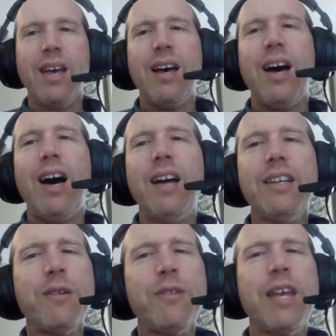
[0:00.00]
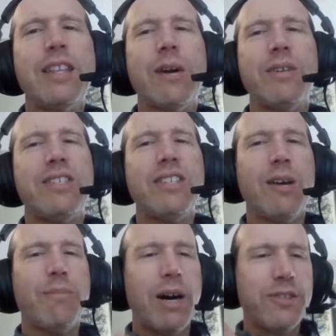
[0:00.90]
Another thing that we see
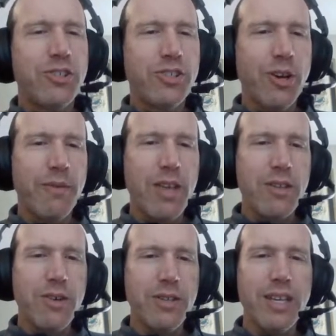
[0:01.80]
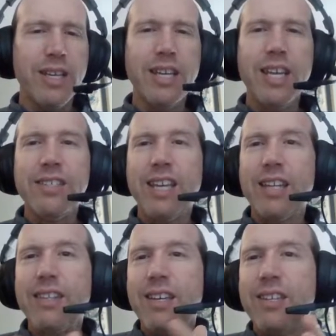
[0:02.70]
about the Soviet Union is that
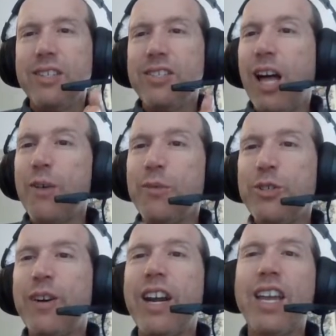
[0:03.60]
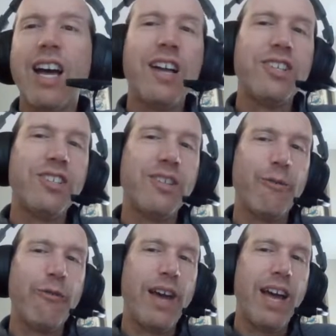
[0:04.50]
Stalin was very conscious of the
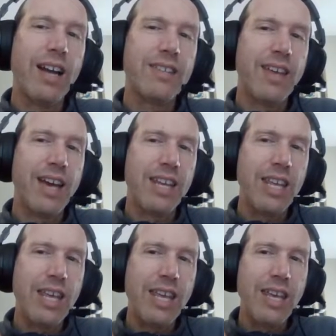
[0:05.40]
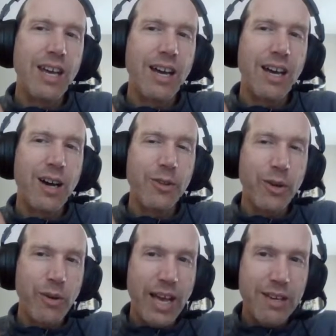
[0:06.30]
fact that he, although
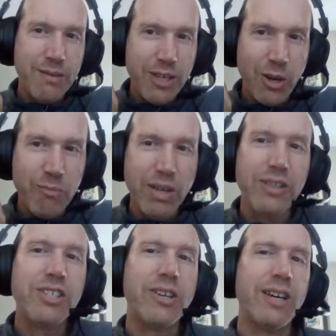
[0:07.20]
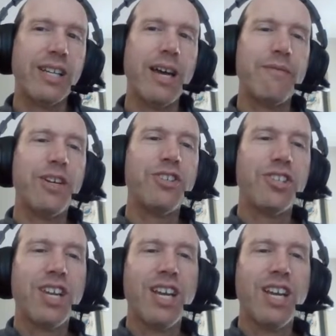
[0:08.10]
he had military leverage,